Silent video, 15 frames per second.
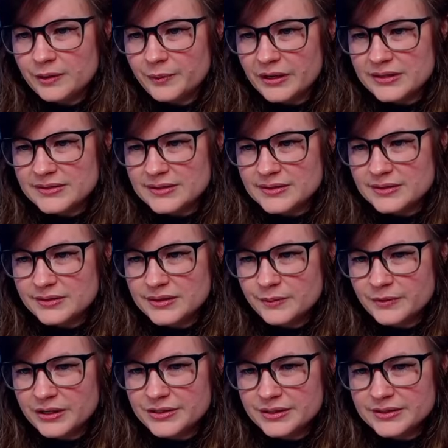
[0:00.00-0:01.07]
process. There's some
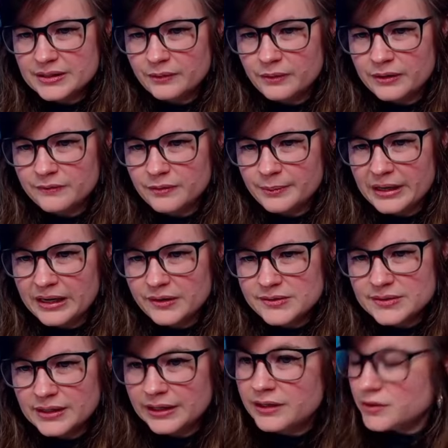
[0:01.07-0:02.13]
projects I want for my house
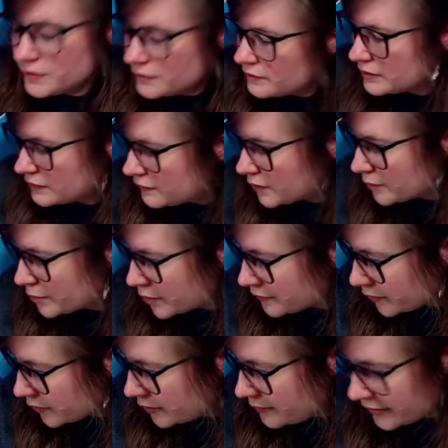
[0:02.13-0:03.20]
that I can use for
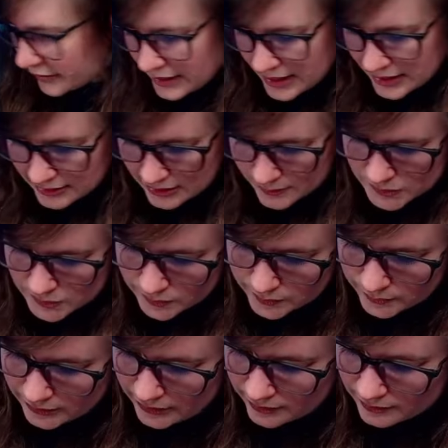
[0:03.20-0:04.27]
portfolio building. Yeah,
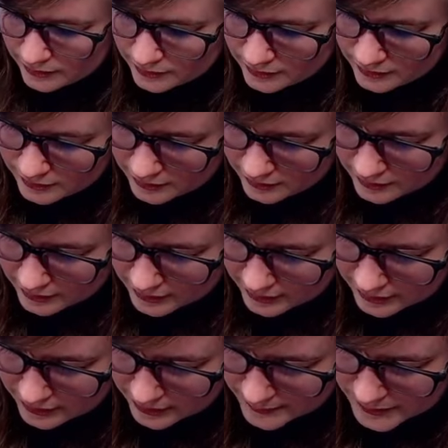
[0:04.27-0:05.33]
absolutely.
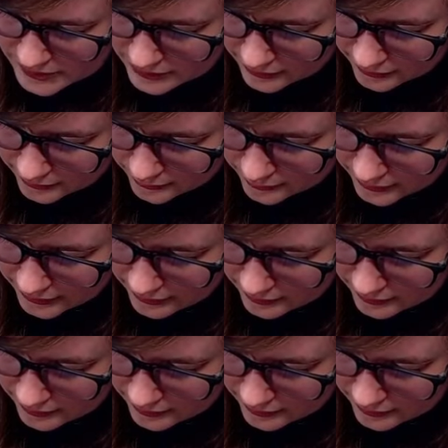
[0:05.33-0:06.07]
Absolutely.